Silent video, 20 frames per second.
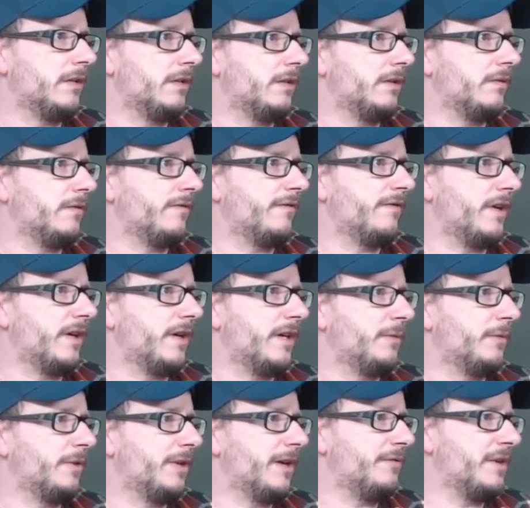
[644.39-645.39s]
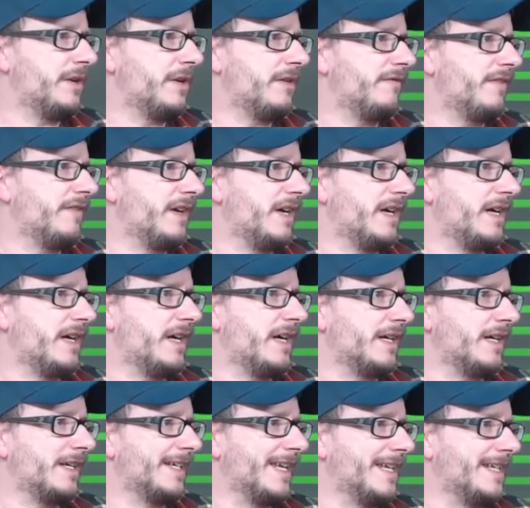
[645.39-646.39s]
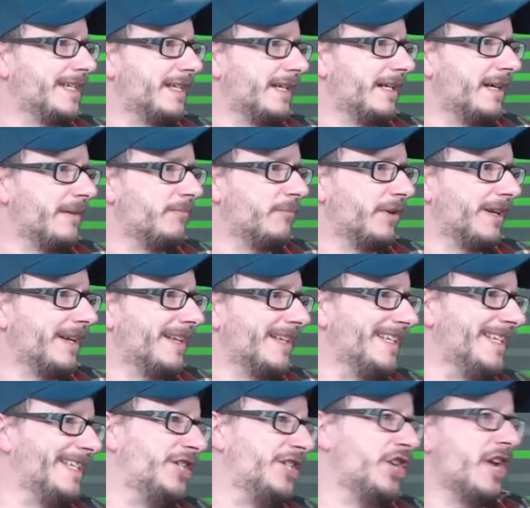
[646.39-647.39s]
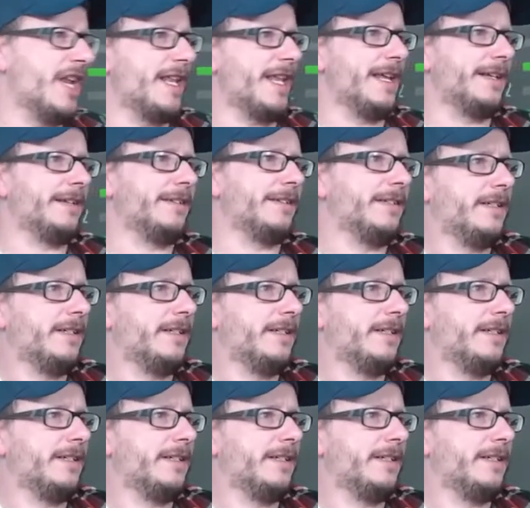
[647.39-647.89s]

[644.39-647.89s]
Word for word: finally, we'll get rid of uh, Ginter and bring in Jill in.